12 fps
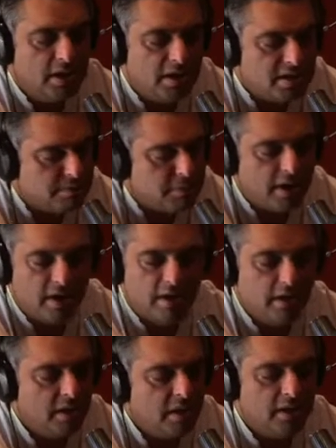
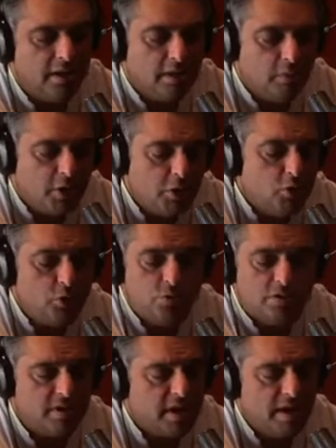inspiringly, when you
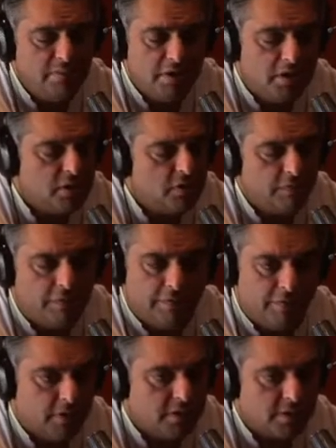choose the ABC of the
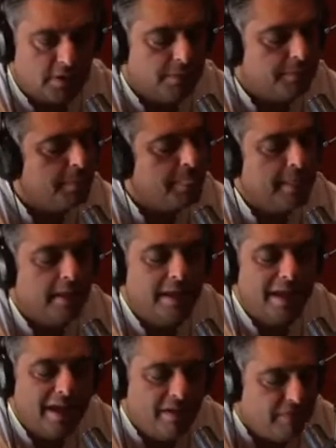victor,
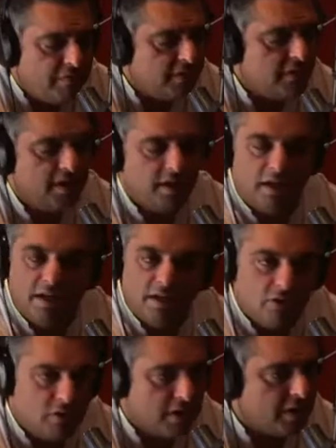everything
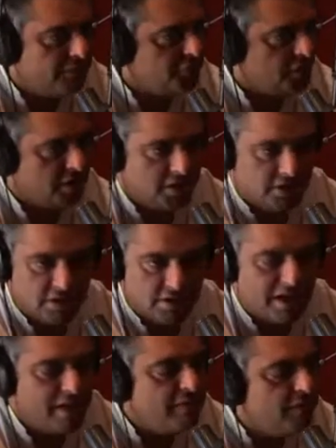in your life changes.
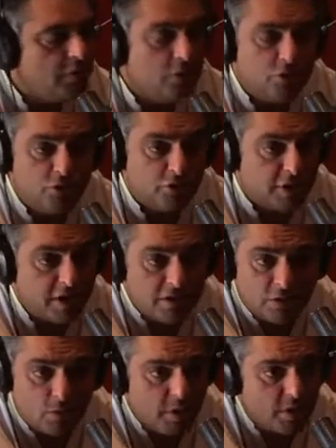Because you change
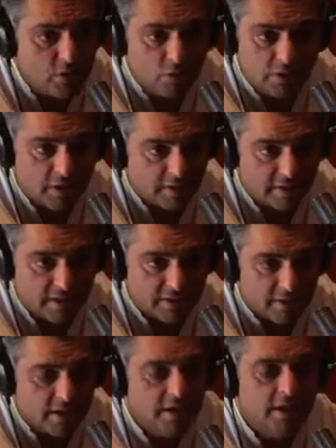the way you look at things.
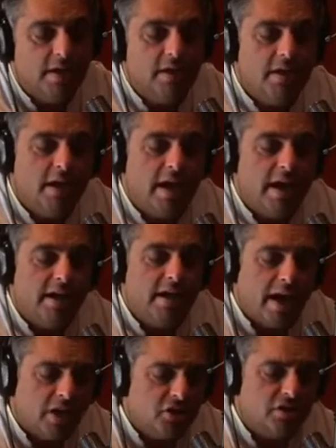
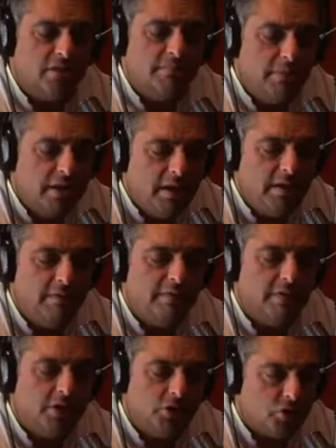And action, belief,
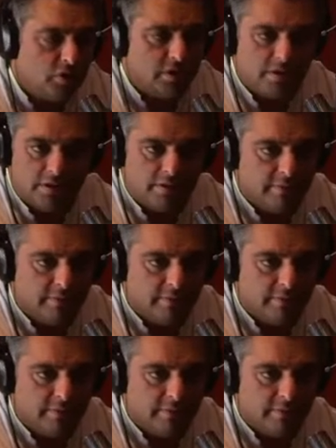choice.